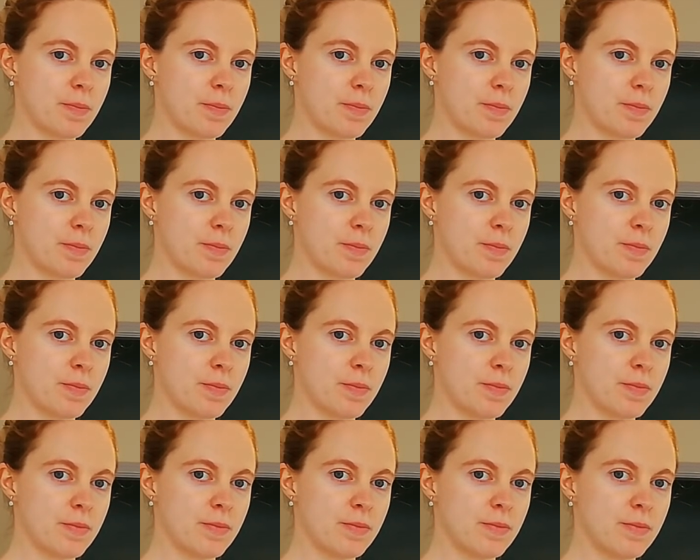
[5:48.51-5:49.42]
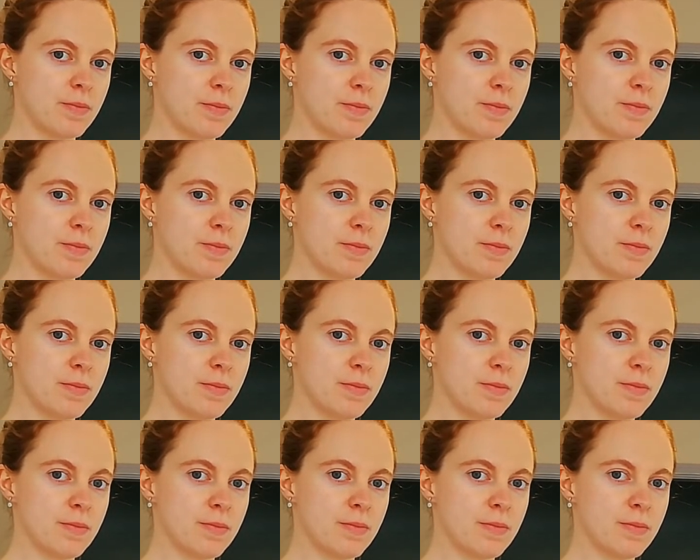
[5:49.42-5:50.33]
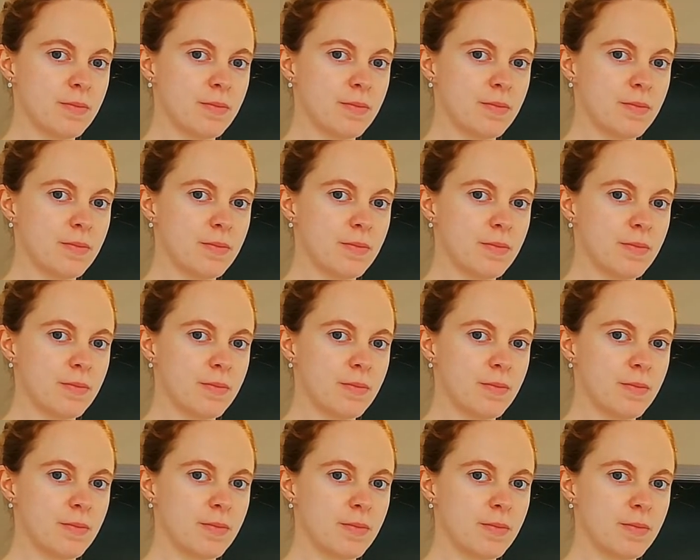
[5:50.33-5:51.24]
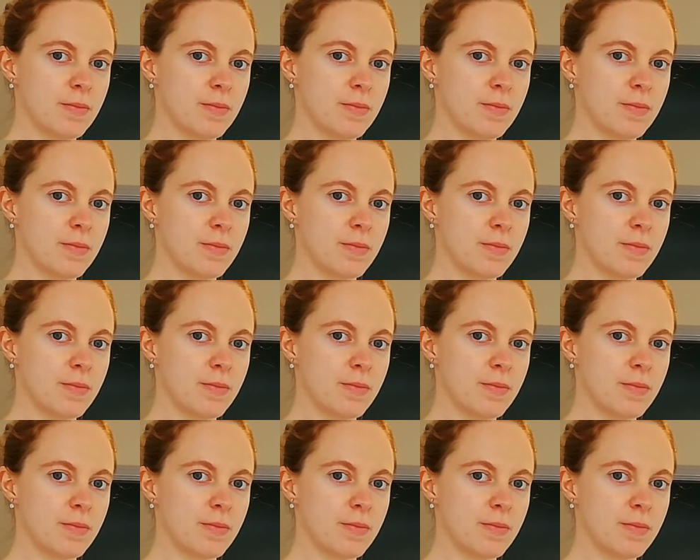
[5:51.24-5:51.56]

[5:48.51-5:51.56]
No one is speaking in this clip.